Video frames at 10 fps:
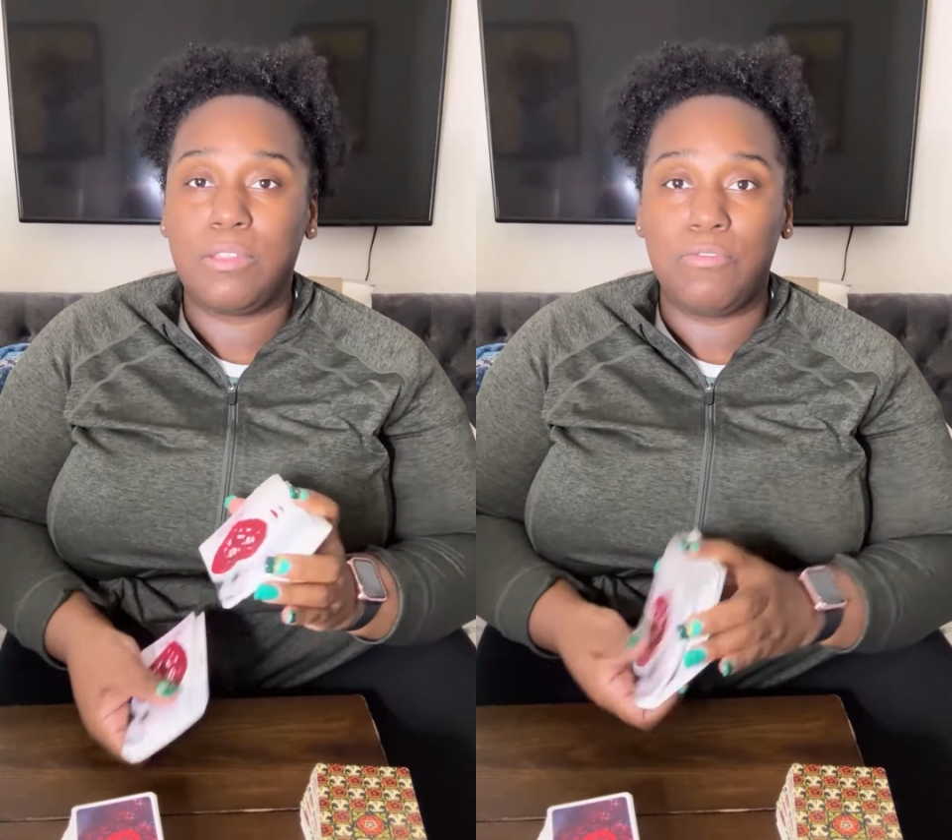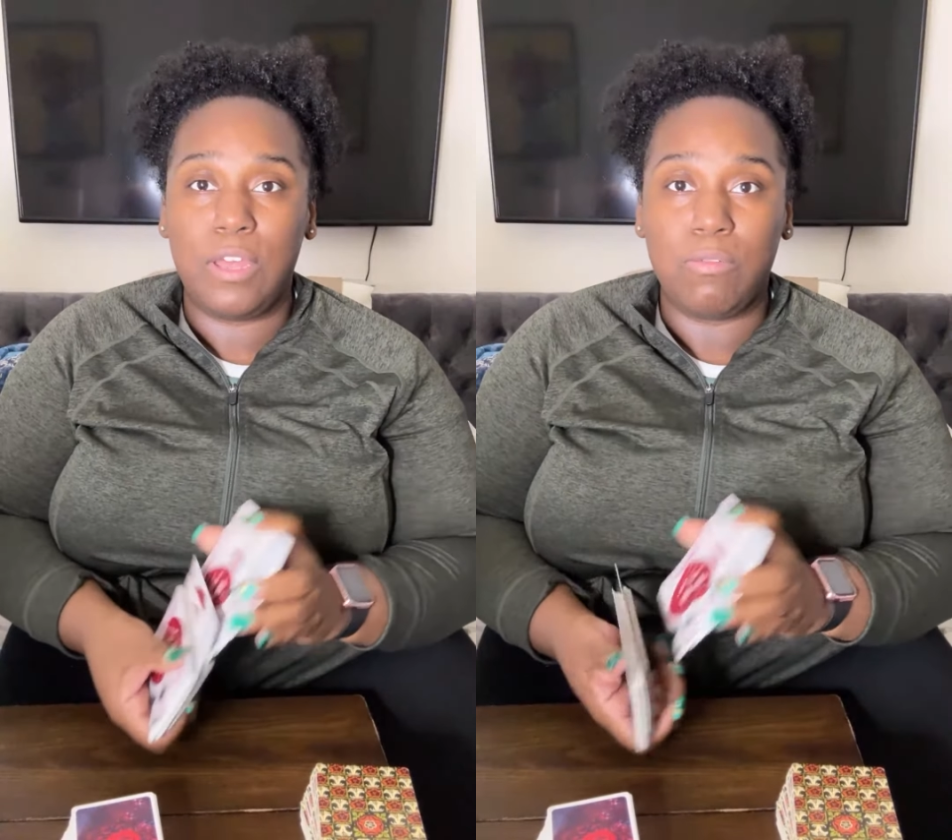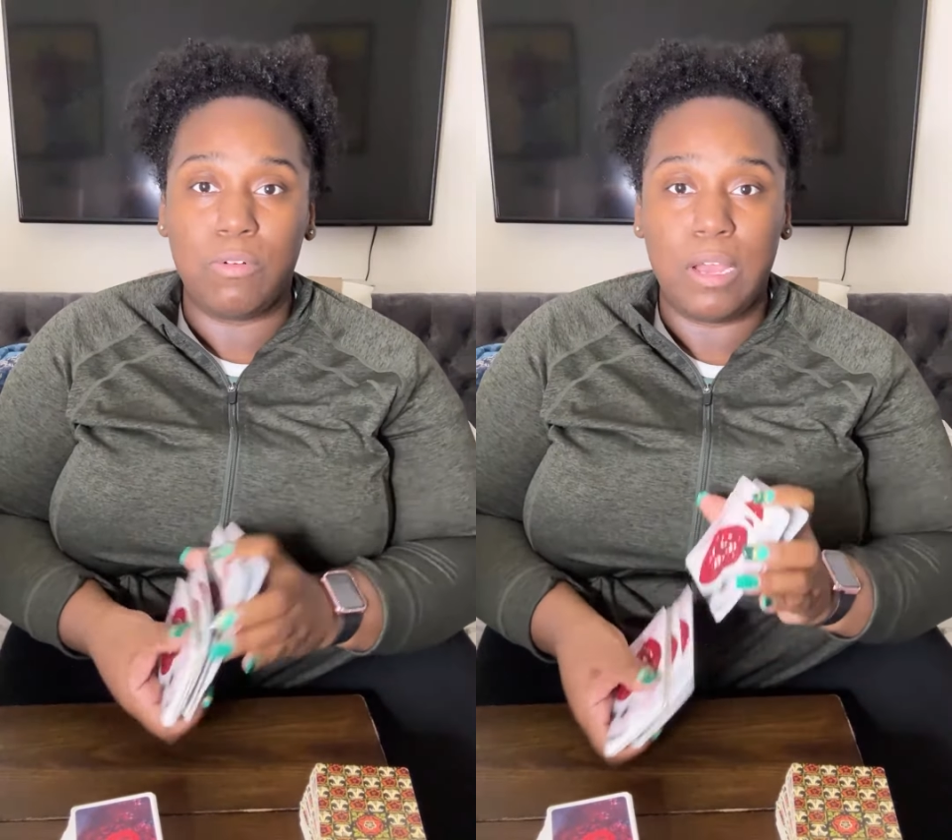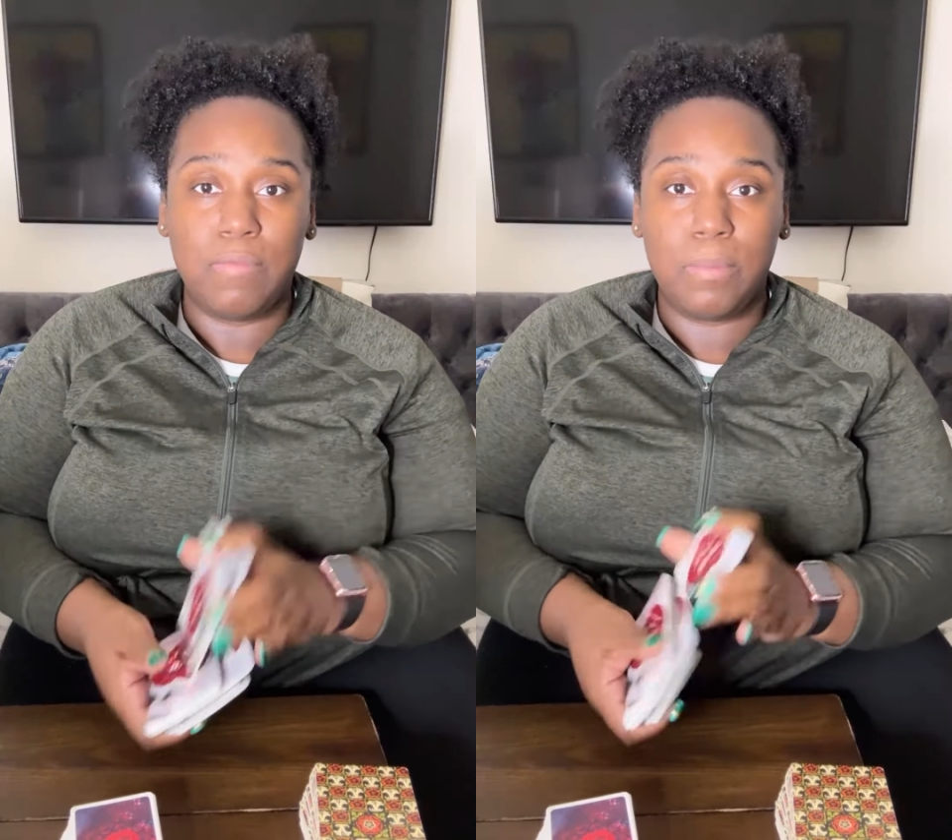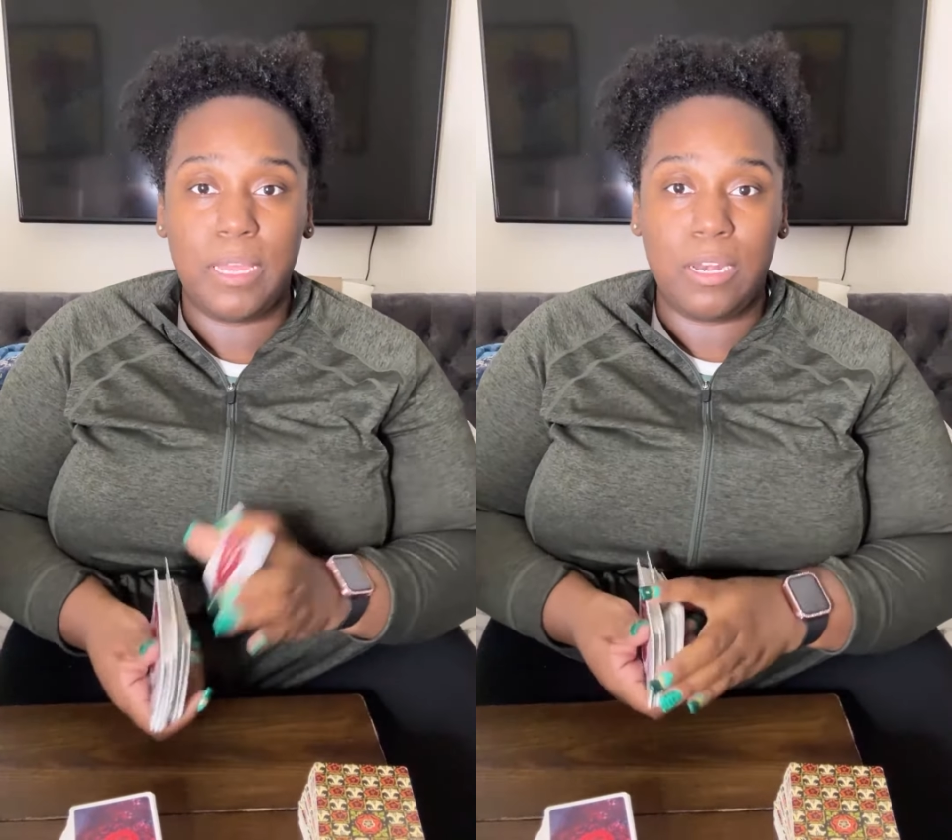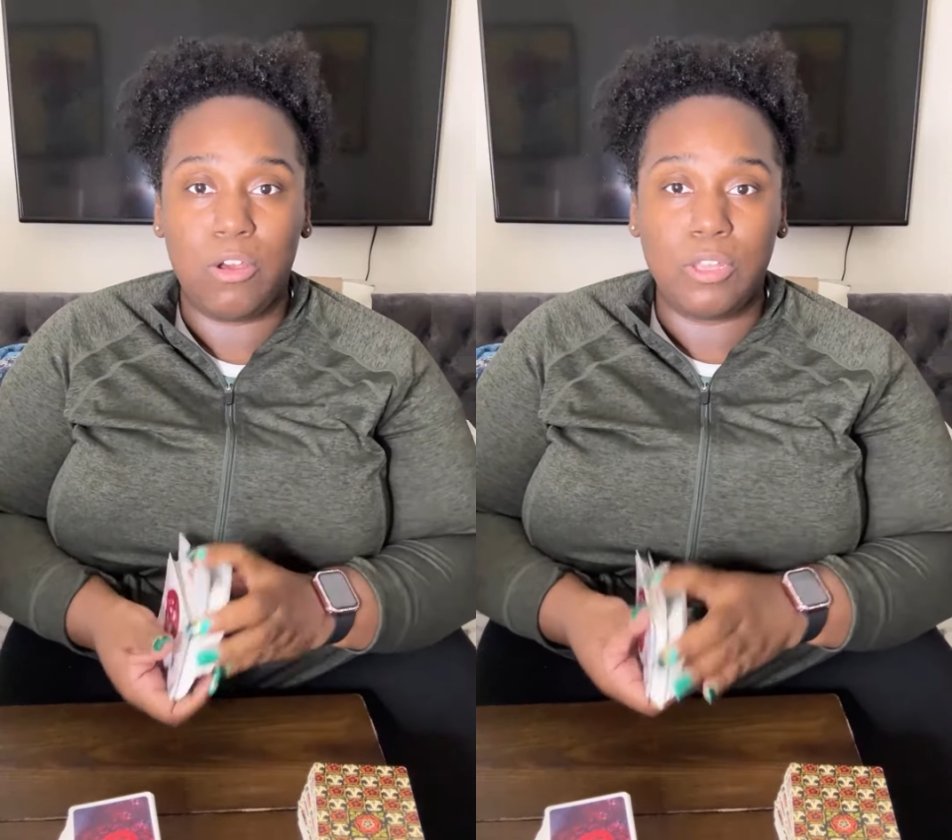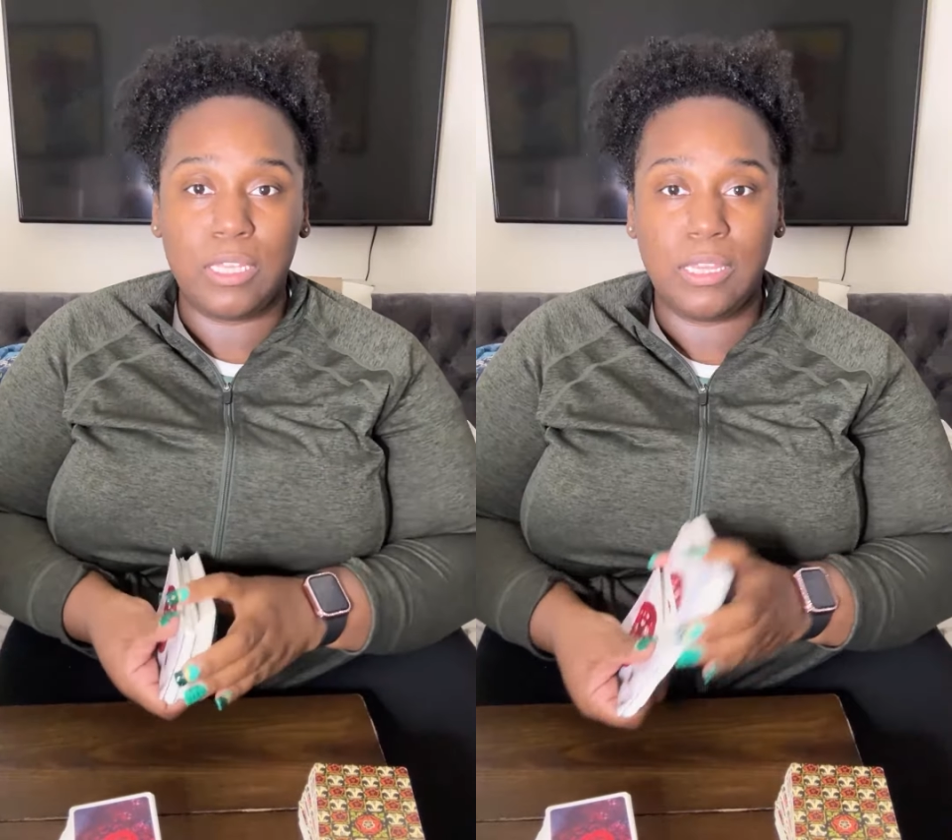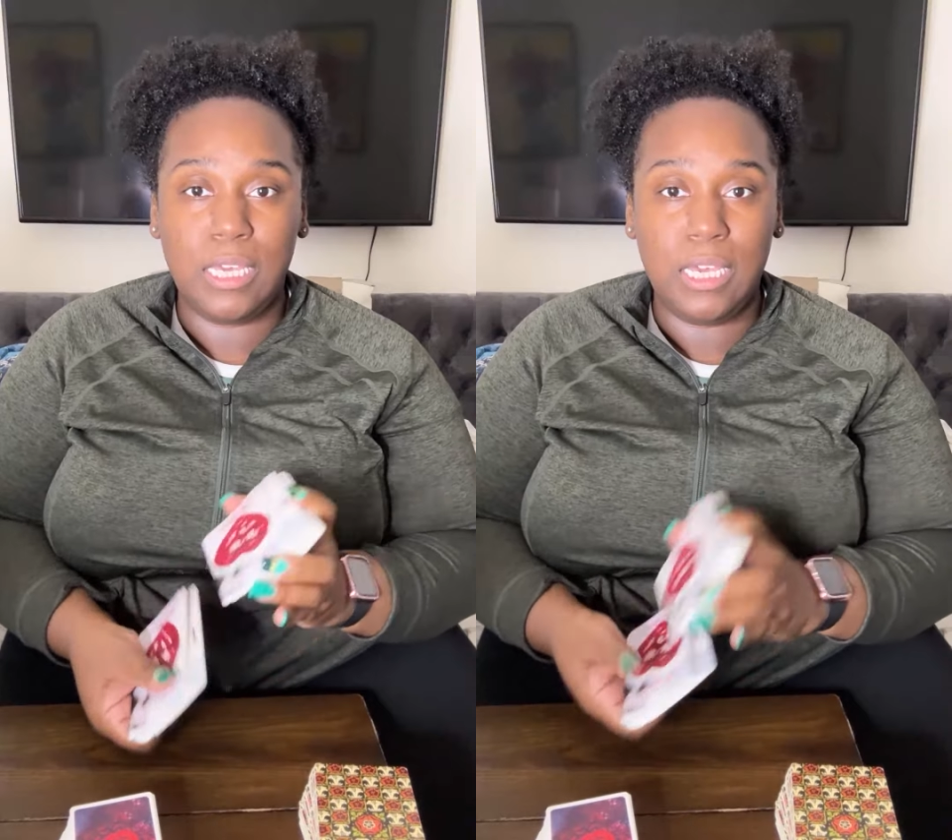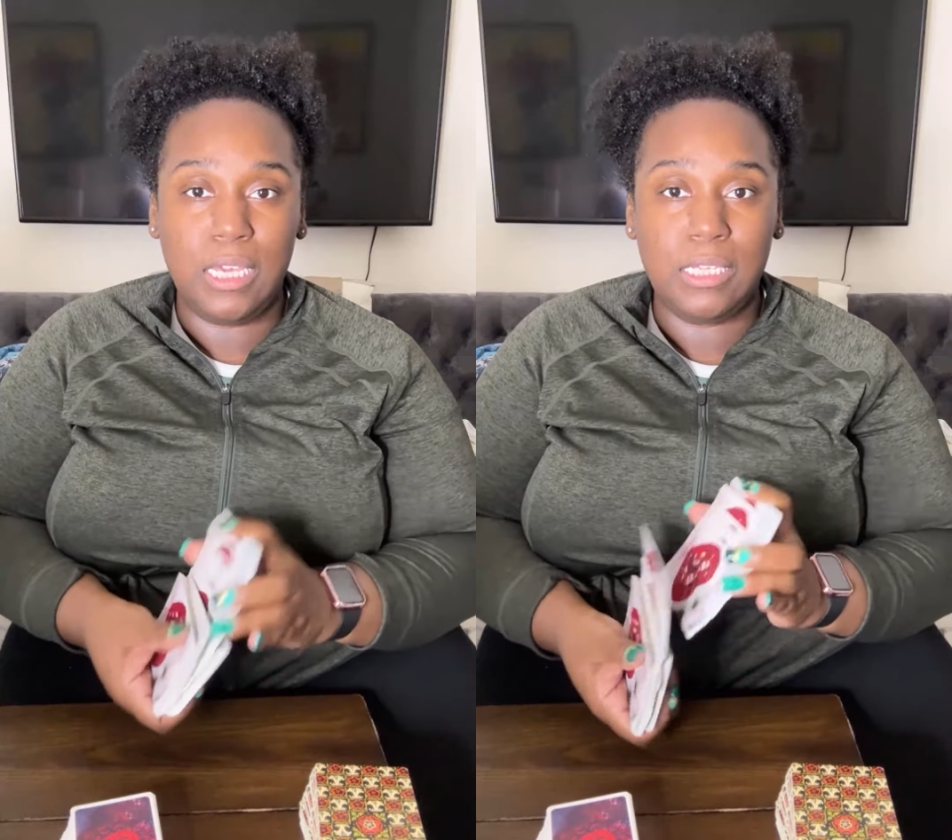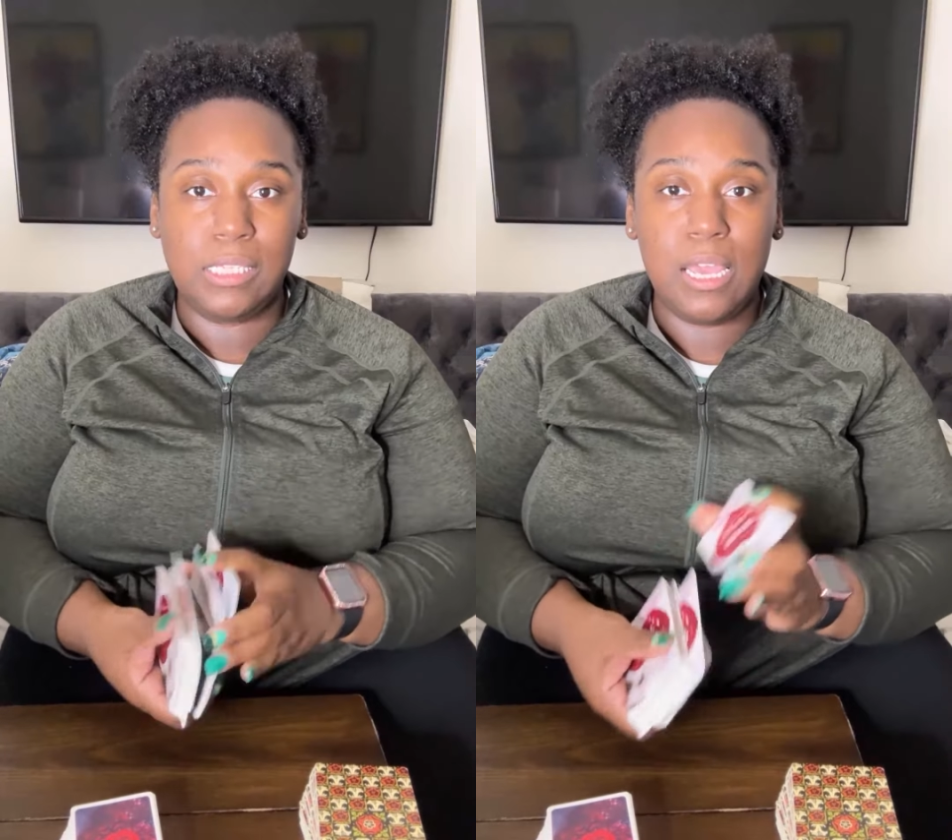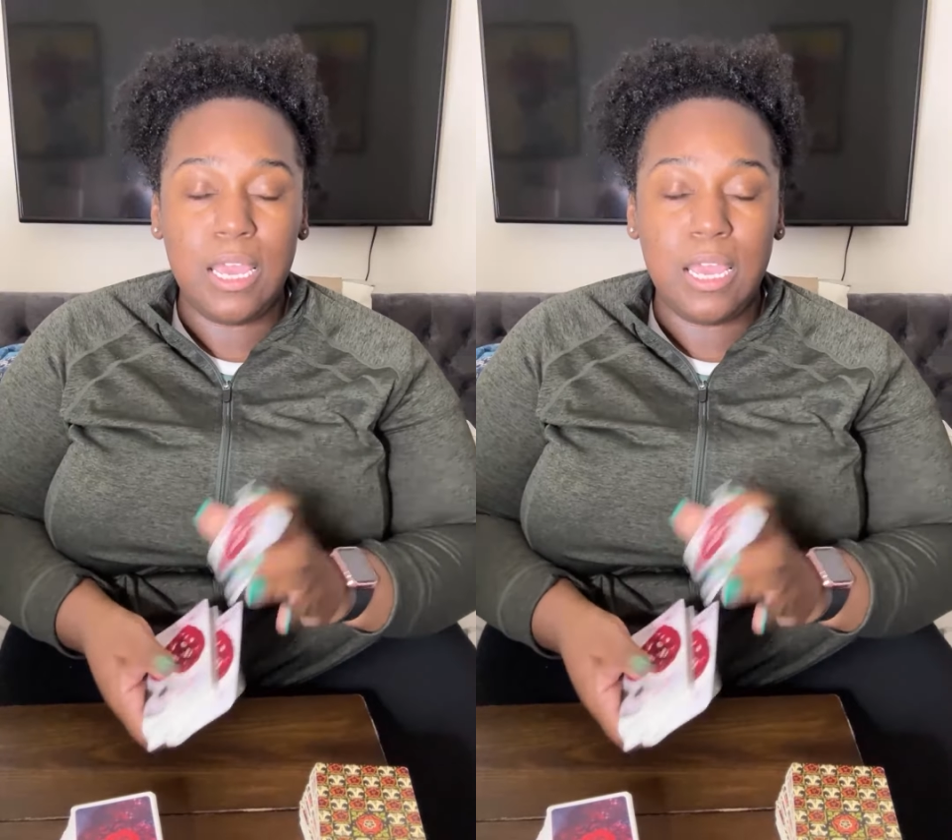federal government and all the things.